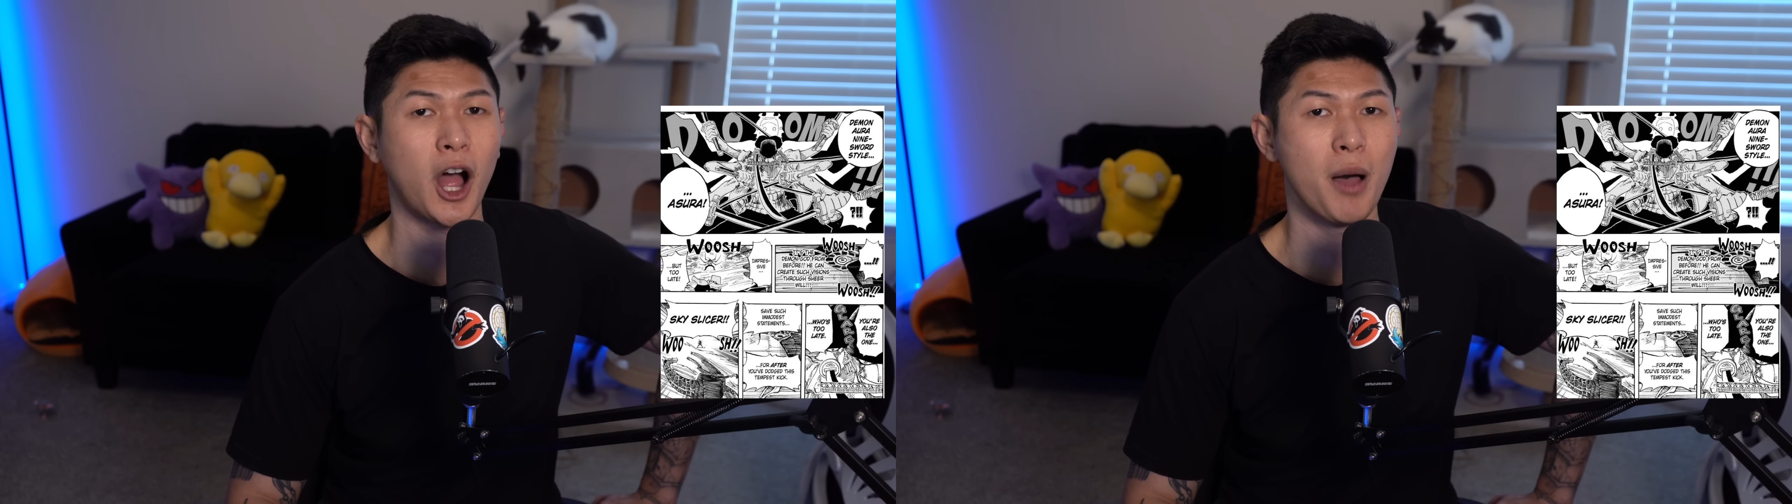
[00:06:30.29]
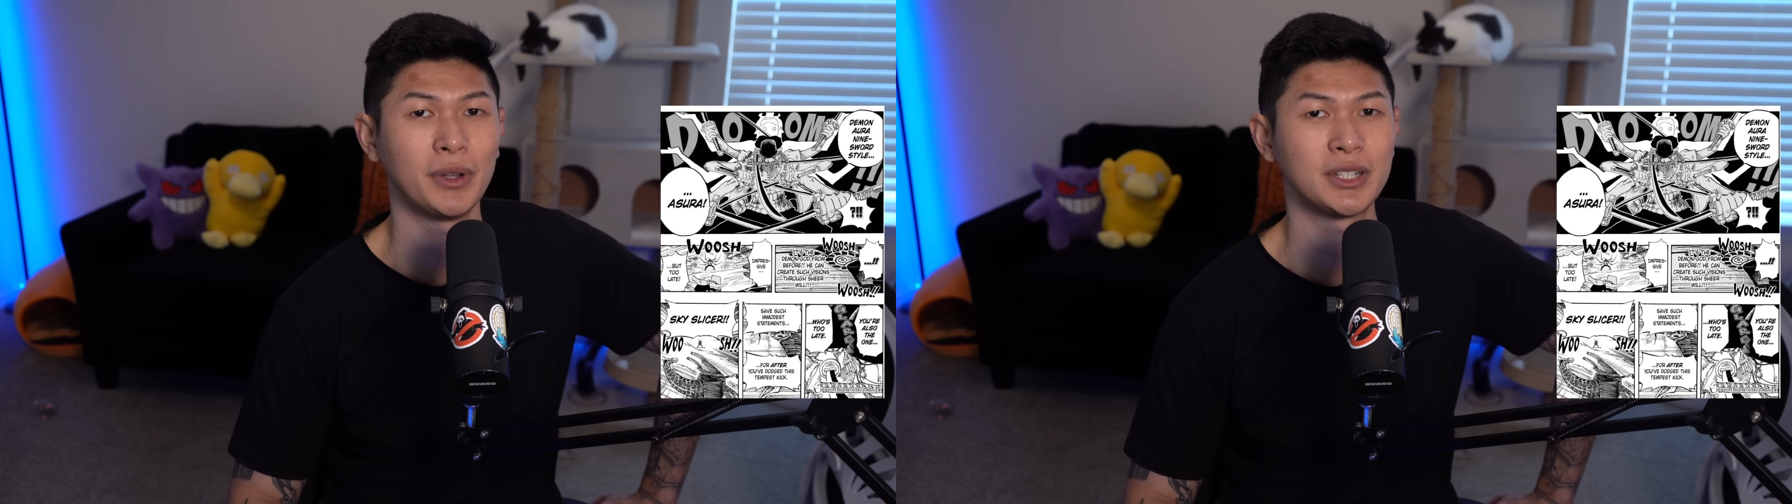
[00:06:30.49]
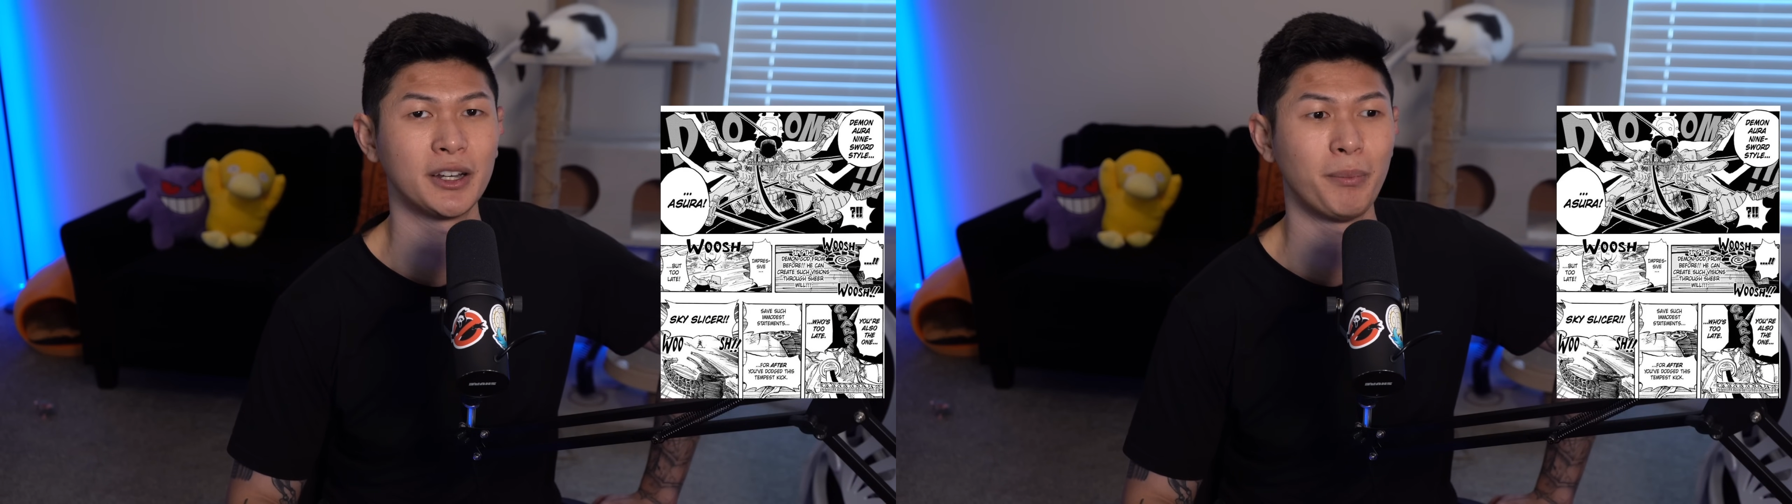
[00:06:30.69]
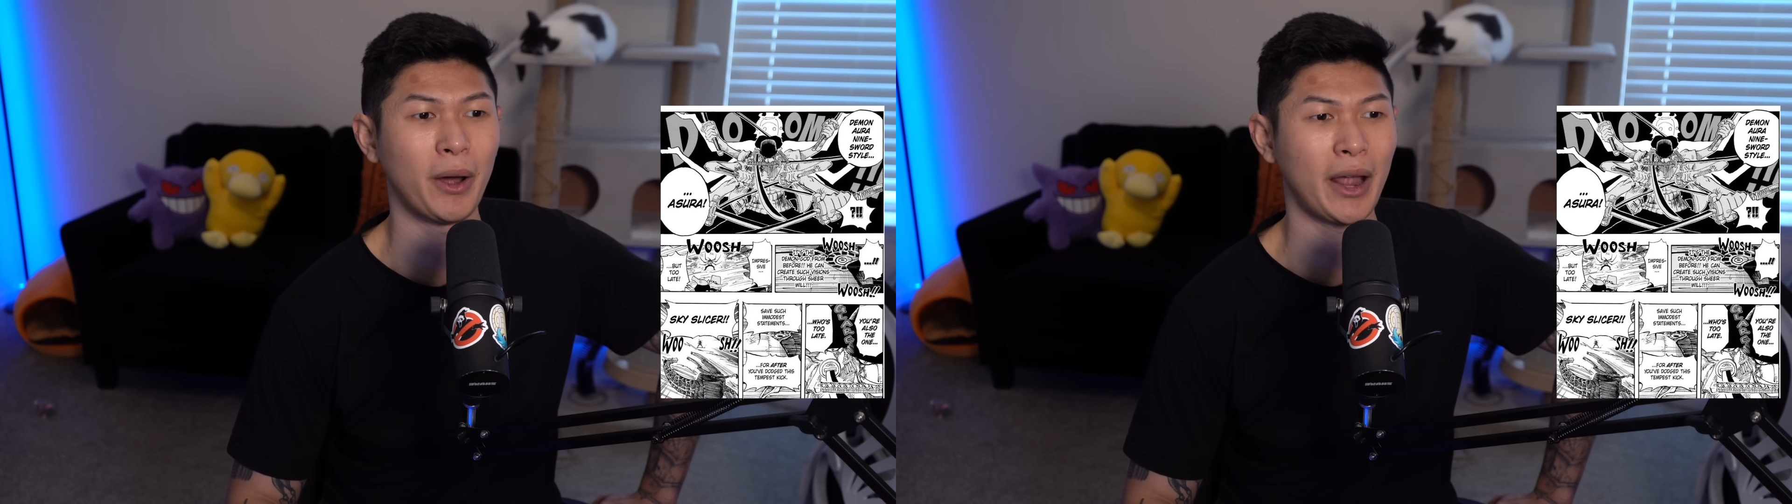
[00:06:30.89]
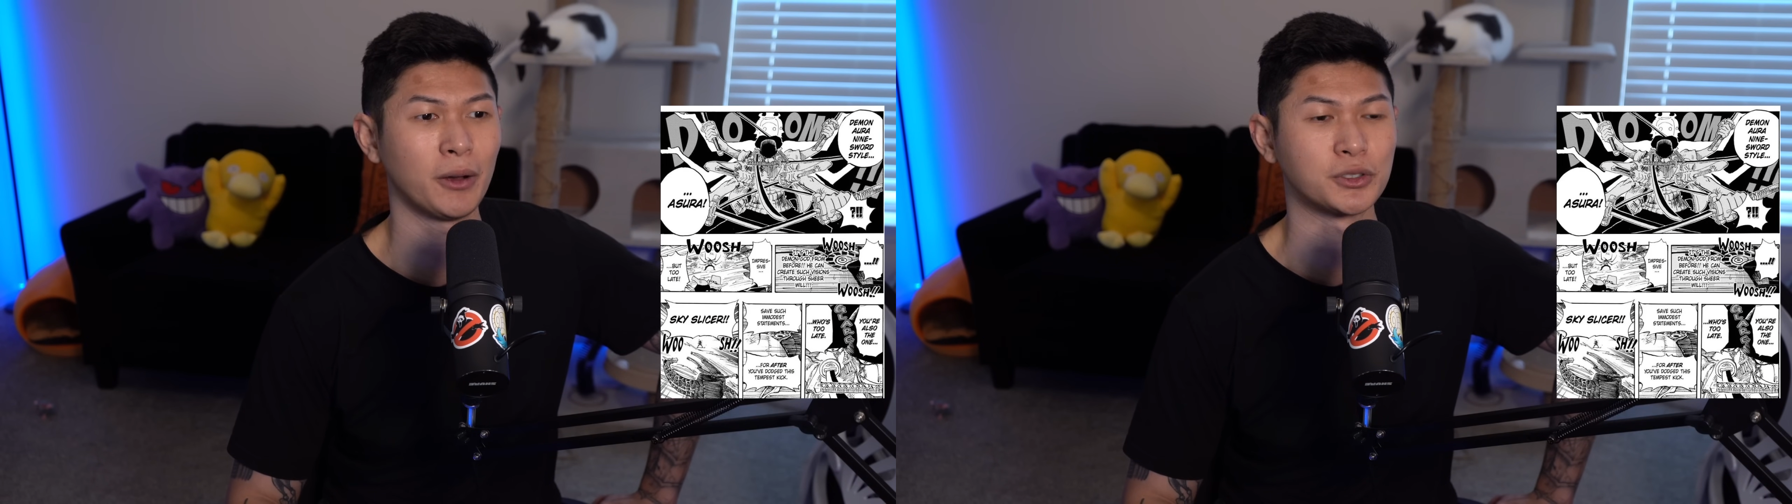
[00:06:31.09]
commented
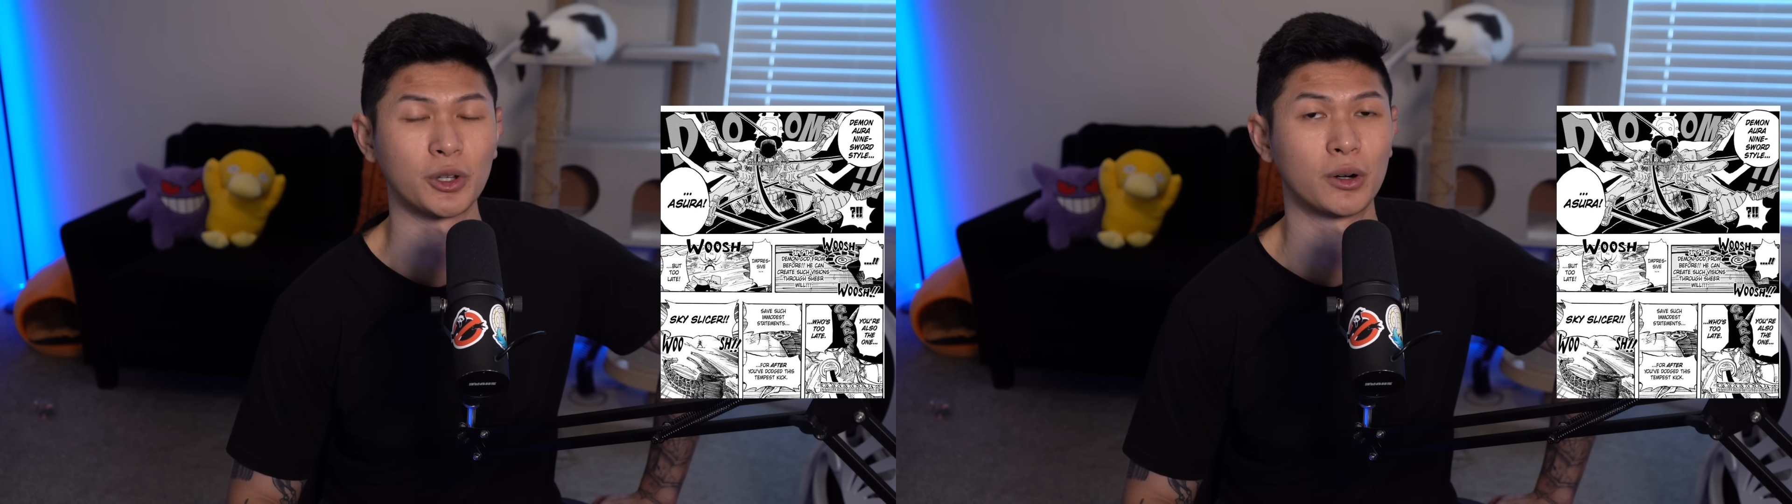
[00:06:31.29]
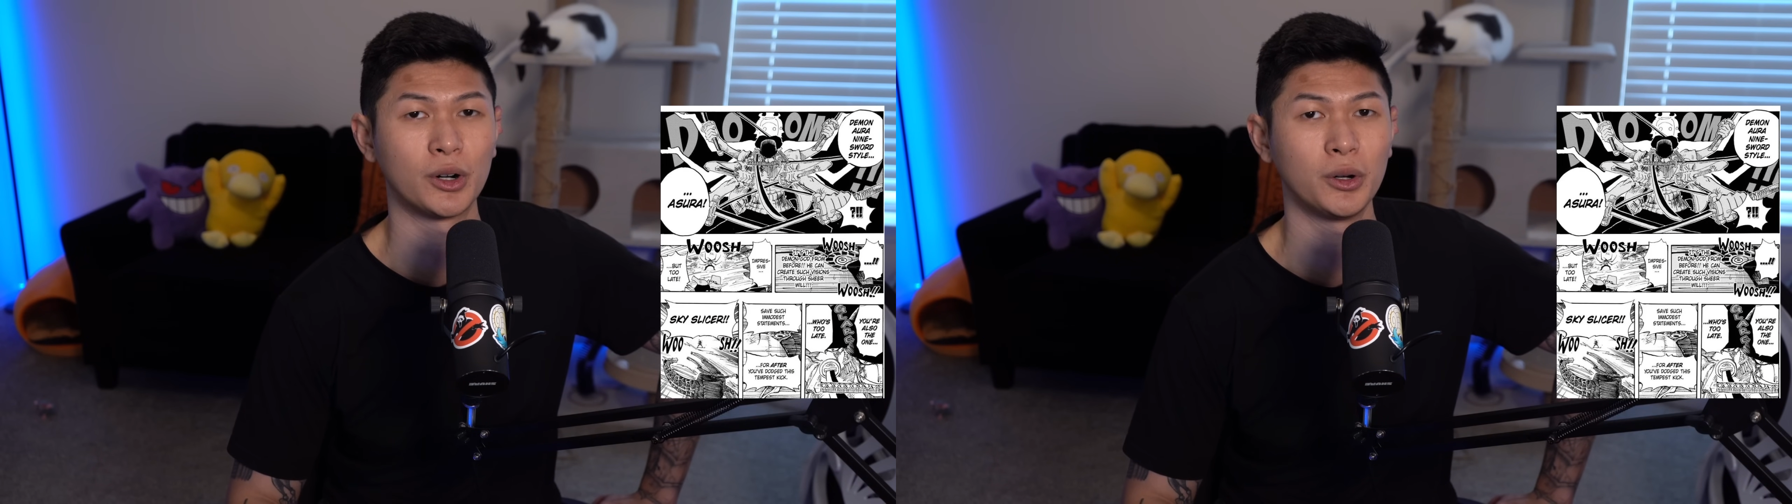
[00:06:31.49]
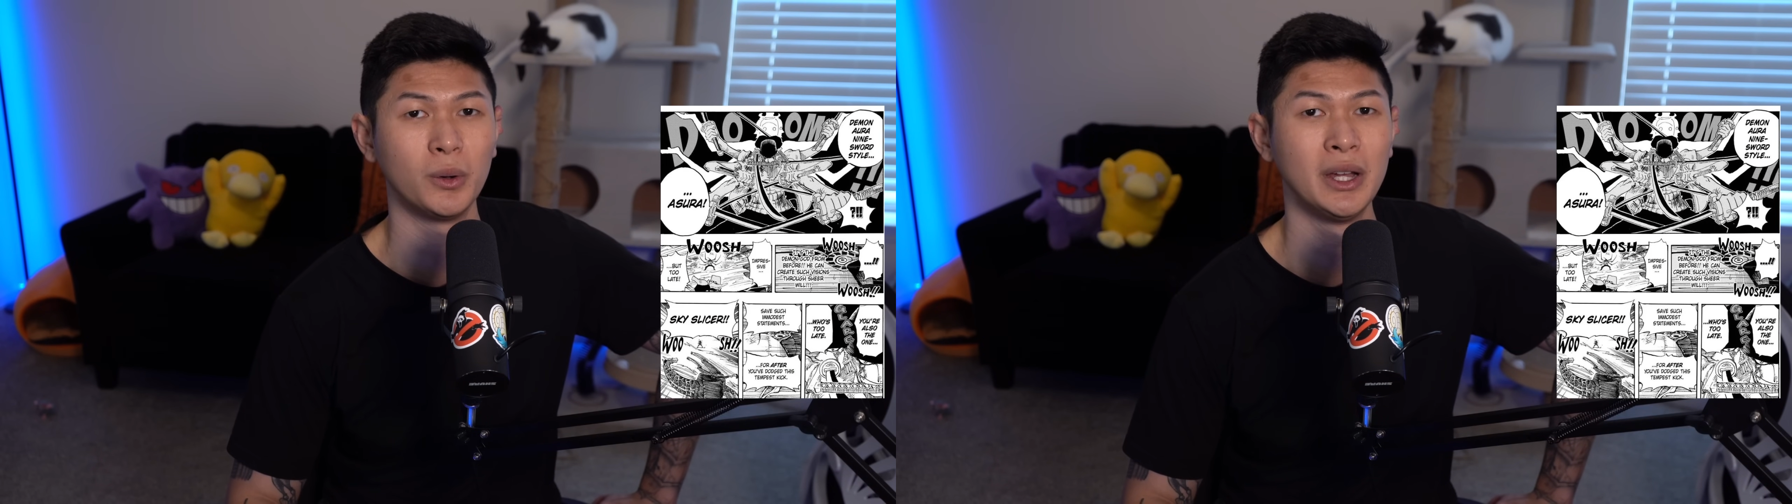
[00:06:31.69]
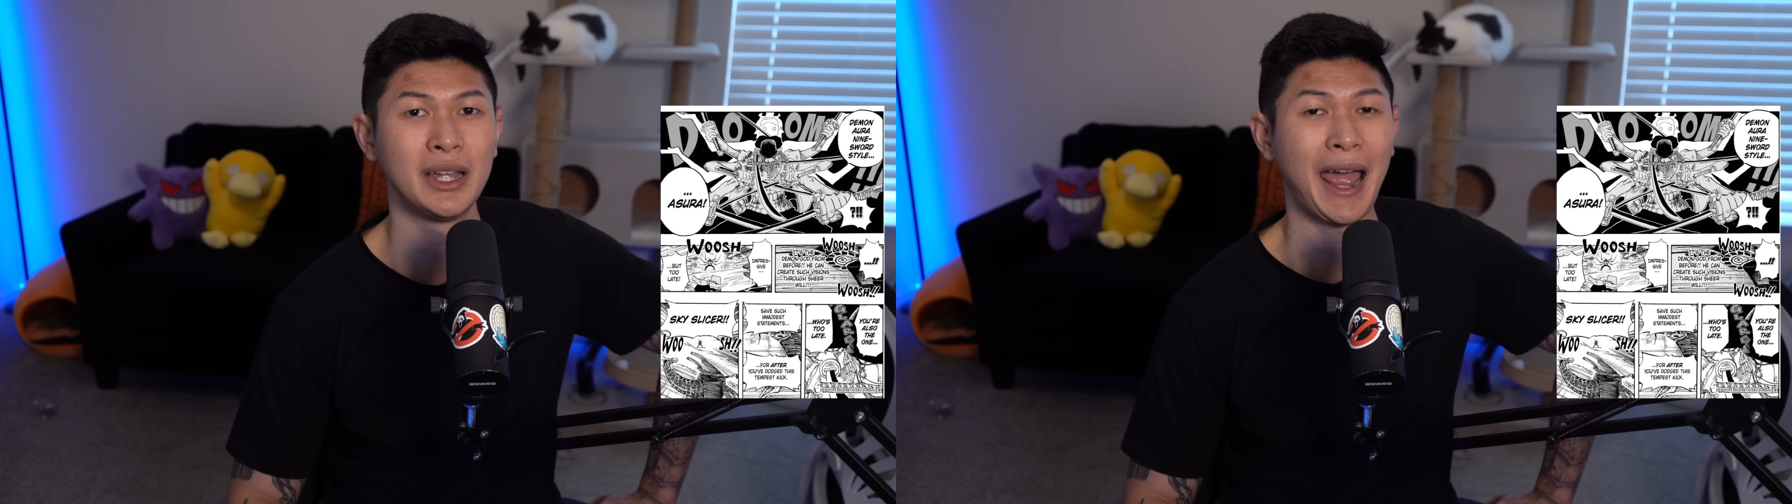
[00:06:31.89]
about how Zoro